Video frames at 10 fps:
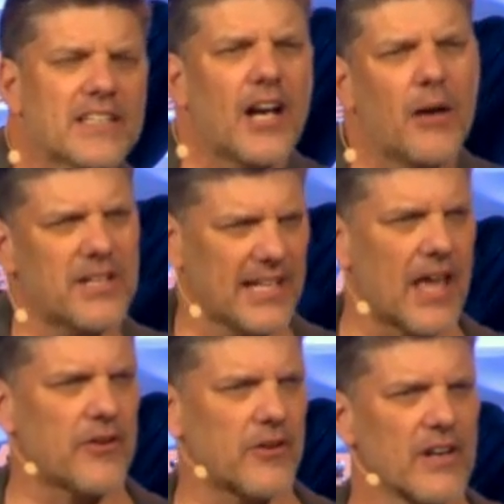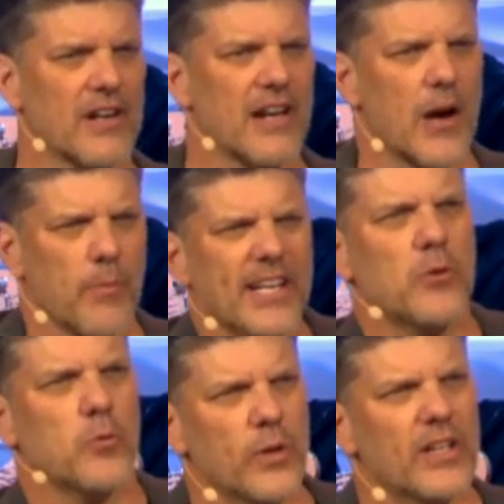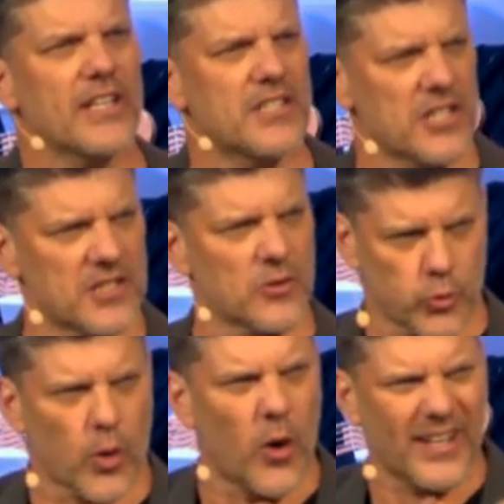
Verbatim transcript: come together and we can really just grow